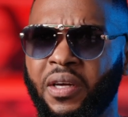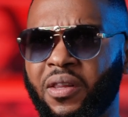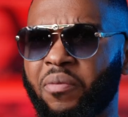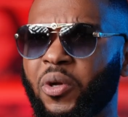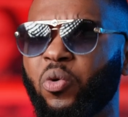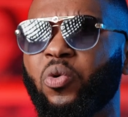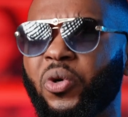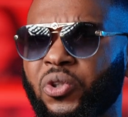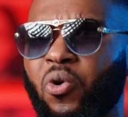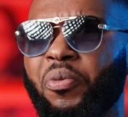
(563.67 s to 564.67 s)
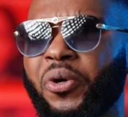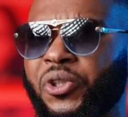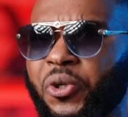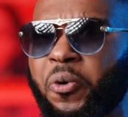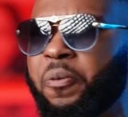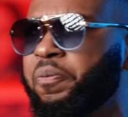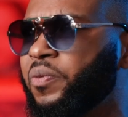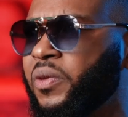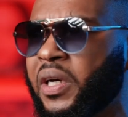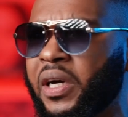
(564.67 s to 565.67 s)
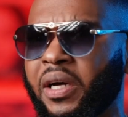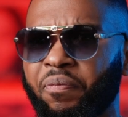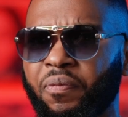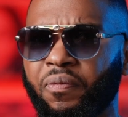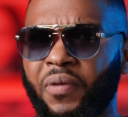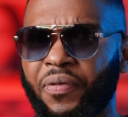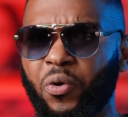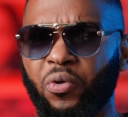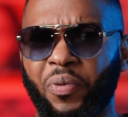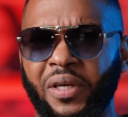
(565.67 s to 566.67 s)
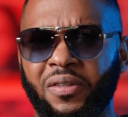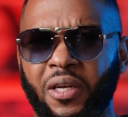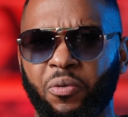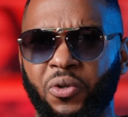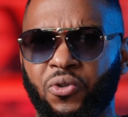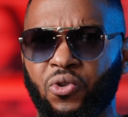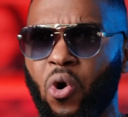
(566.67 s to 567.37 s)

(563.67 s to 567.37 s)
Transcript: In the middle, it was commercial. I think on the right side it was